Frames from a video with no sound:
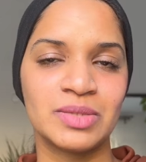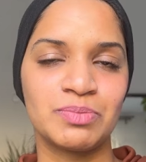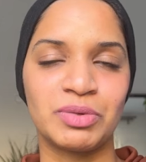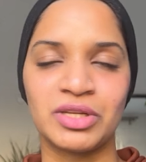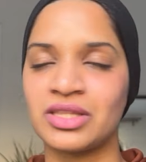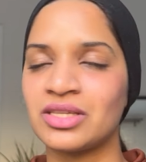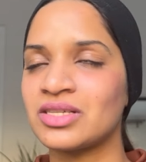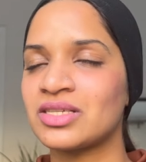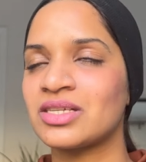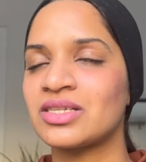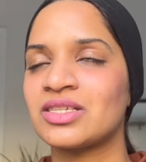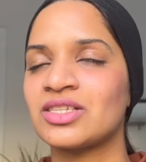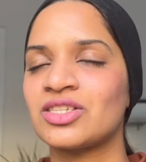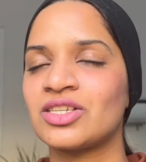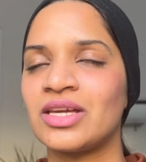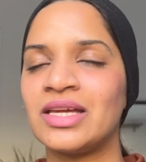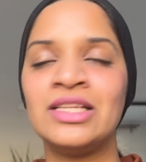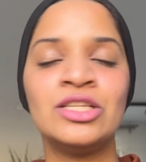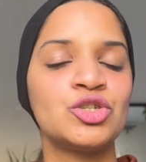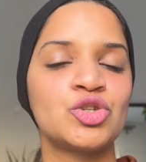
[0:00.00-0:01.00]
But this is
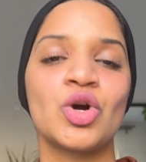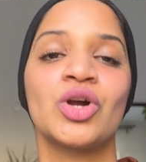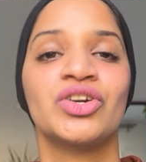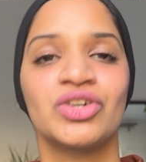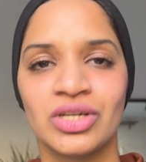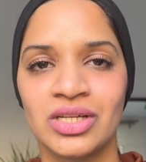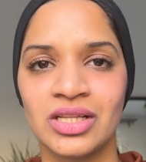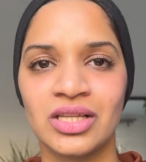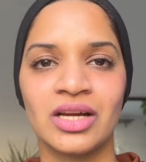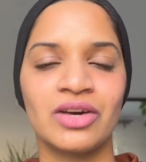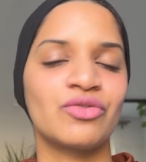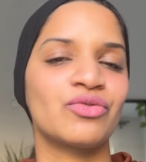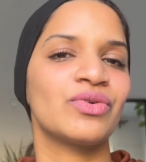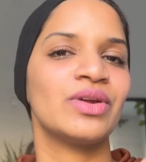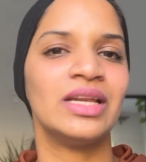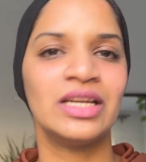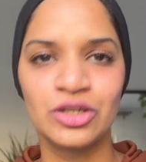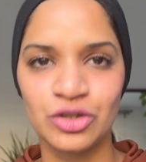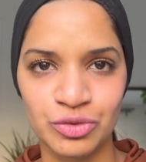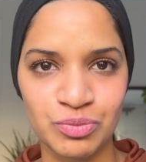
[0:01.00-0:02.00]
in general a
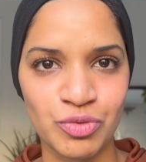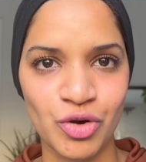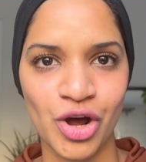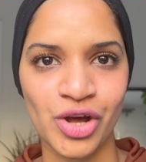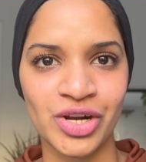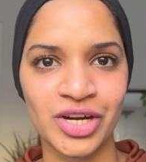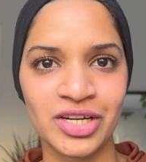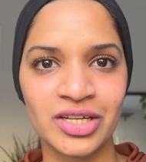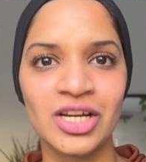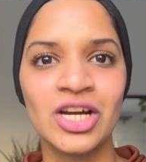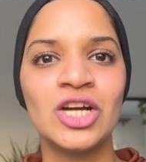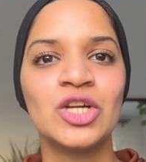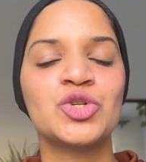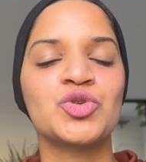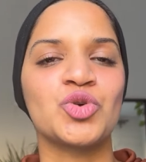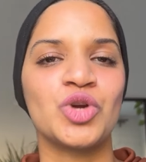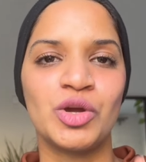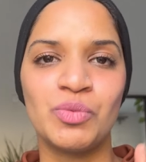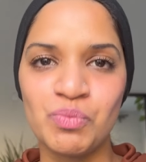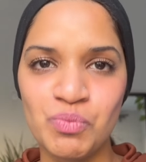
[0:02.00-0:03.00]
really good product
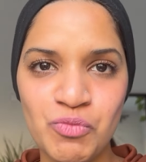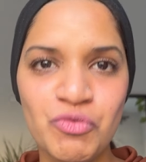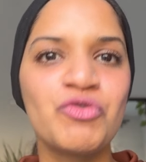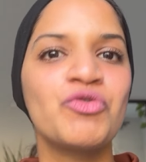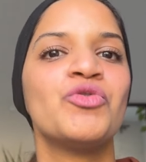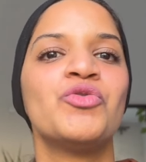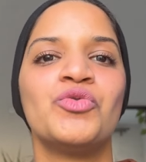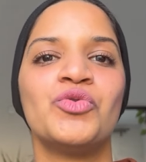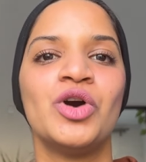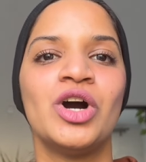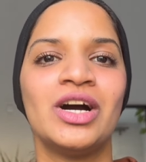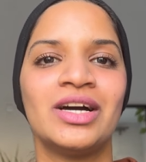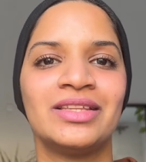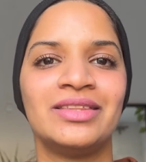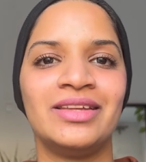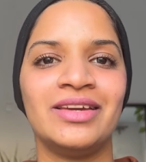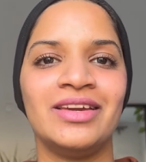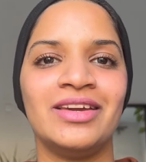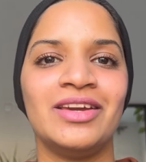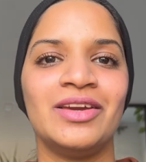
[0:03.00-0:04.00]
to improve
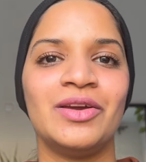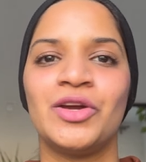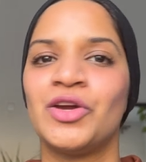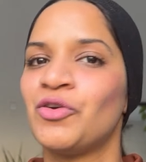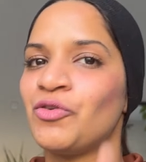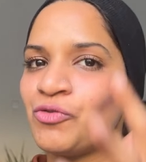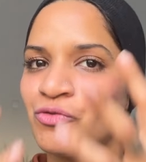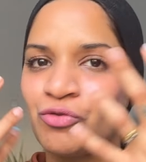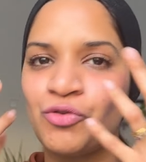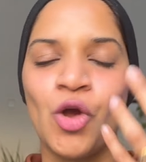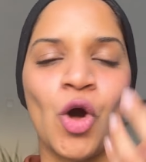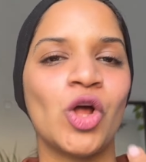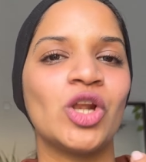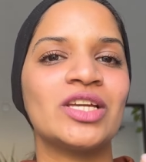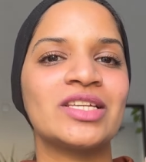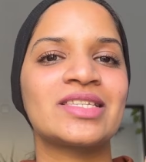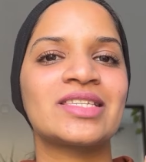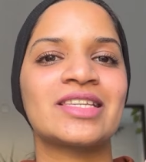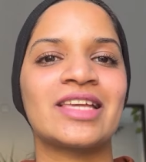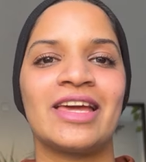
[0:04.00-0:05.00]
the
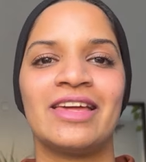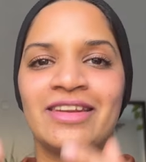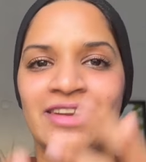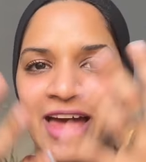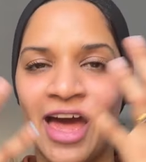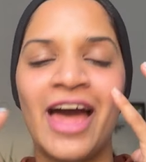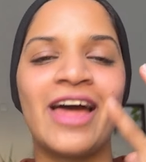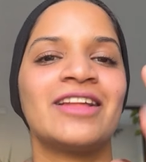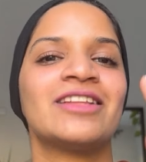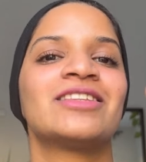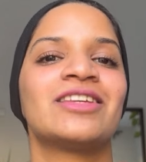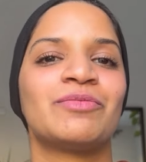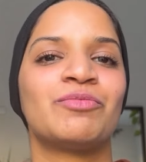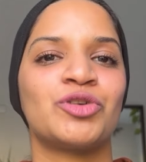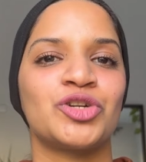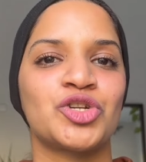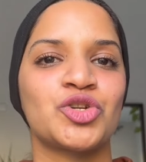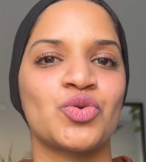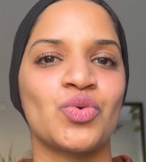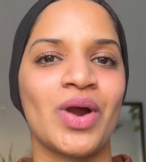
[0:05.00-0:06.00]
flawless skin and the
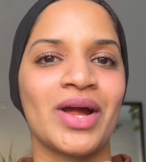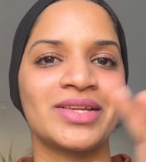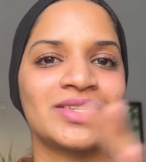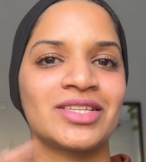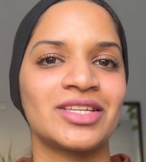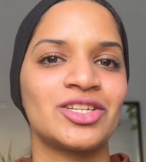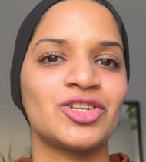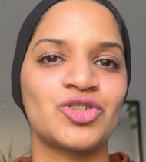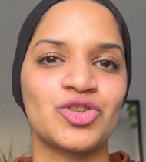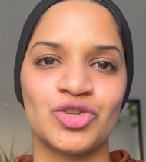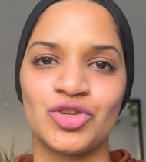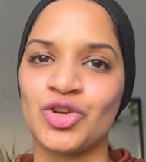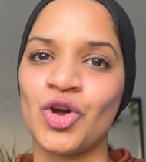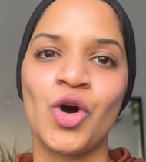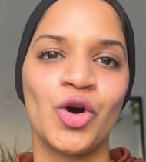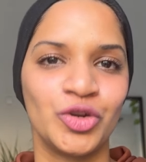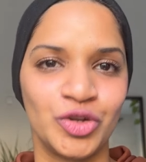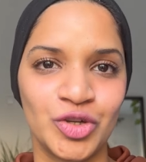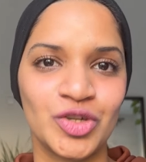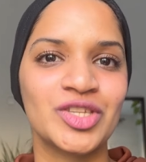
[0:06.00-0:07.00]
moisturization
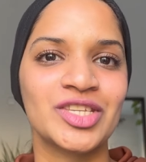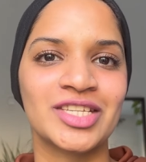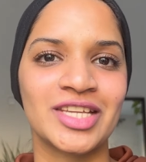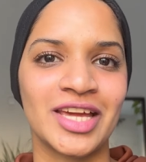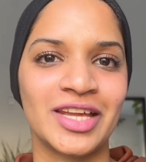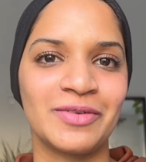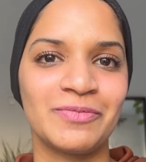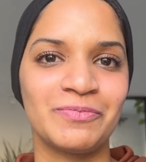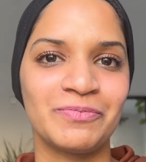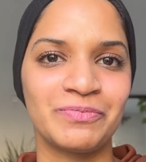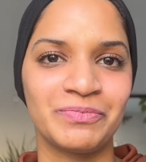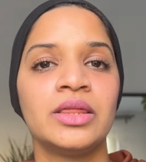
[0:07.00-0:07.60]
on your skin.